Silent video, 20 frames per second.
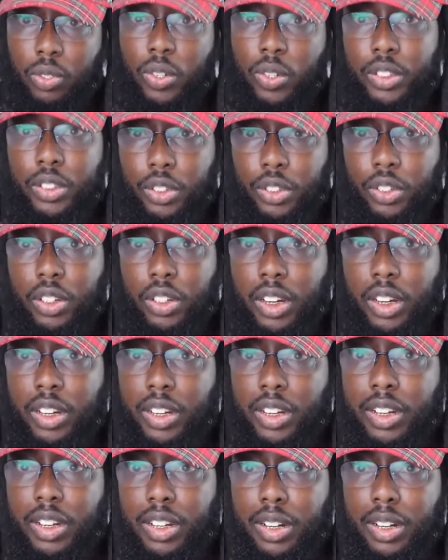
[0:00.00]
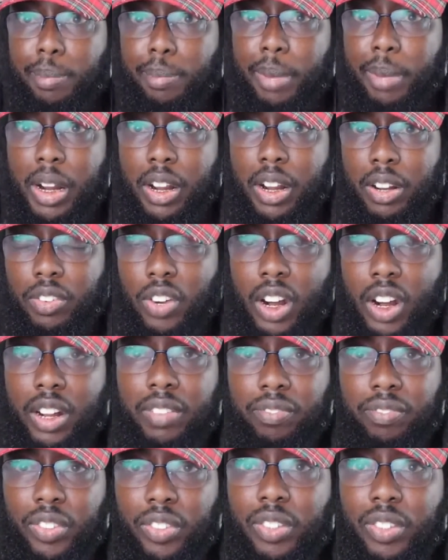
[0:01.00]
you're thinking in your mind, right?
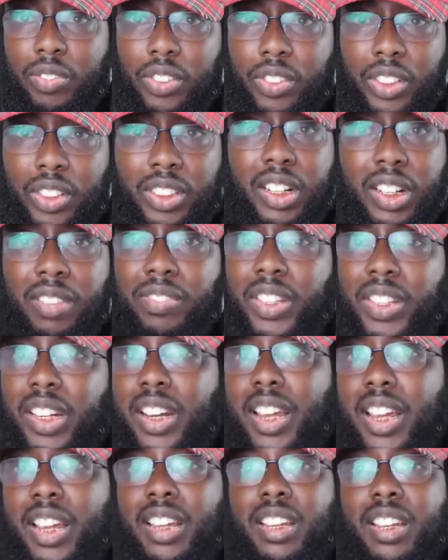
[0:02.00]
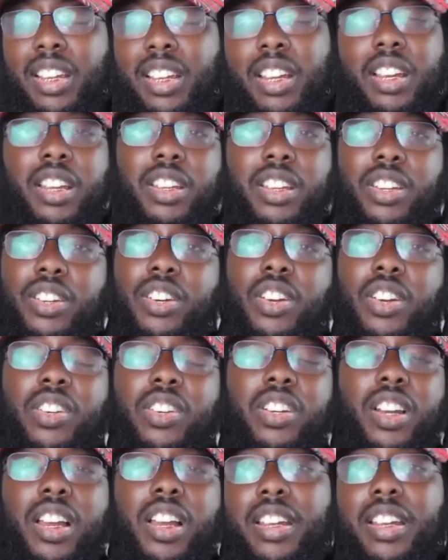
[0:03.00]
For something that, you're
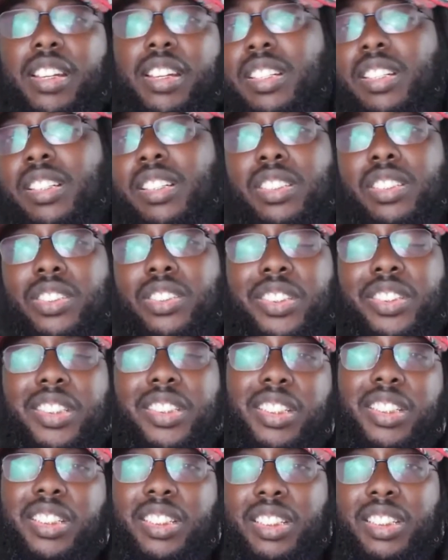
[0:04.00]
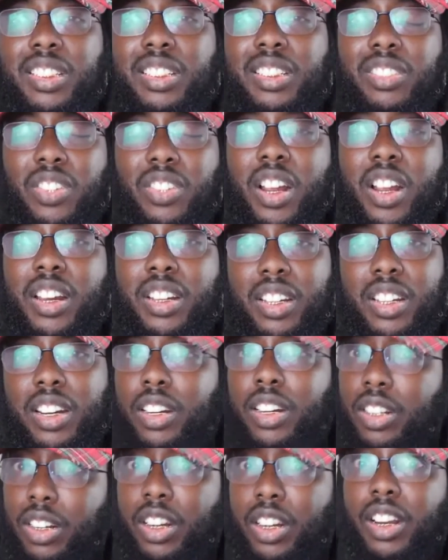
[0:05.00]
like, oh shit, right?
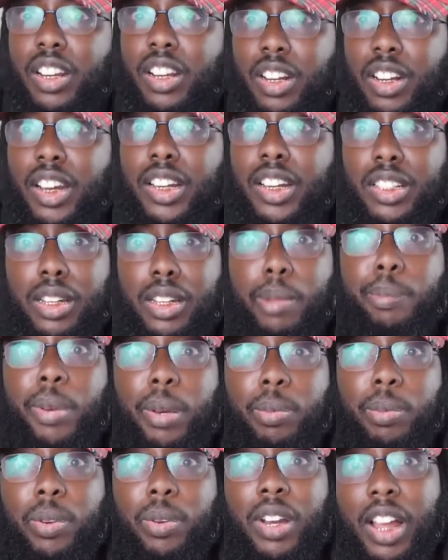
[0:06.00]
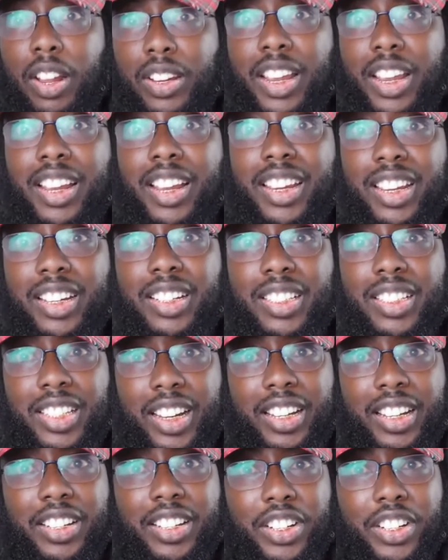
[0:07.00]
They're gonna let them people out that getting
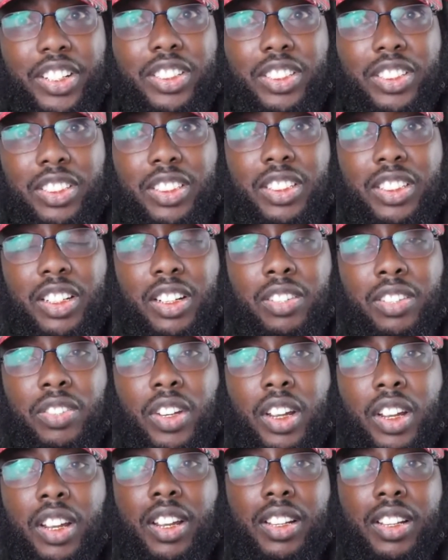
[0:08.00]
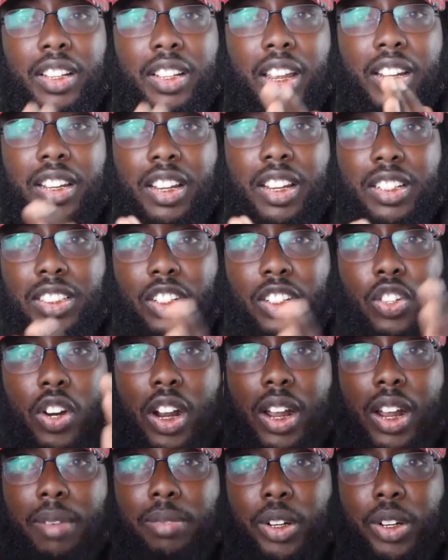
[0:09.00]
10 years and stuff that does the
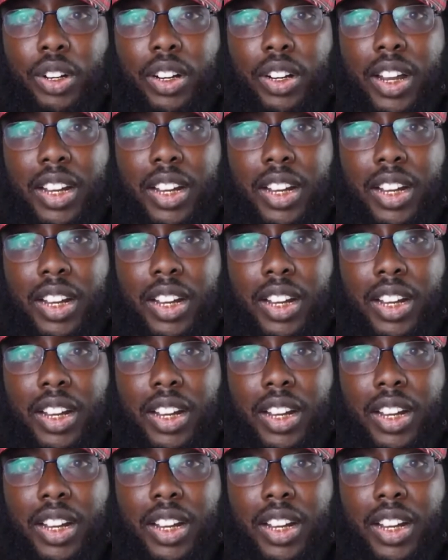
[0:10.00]
crime during that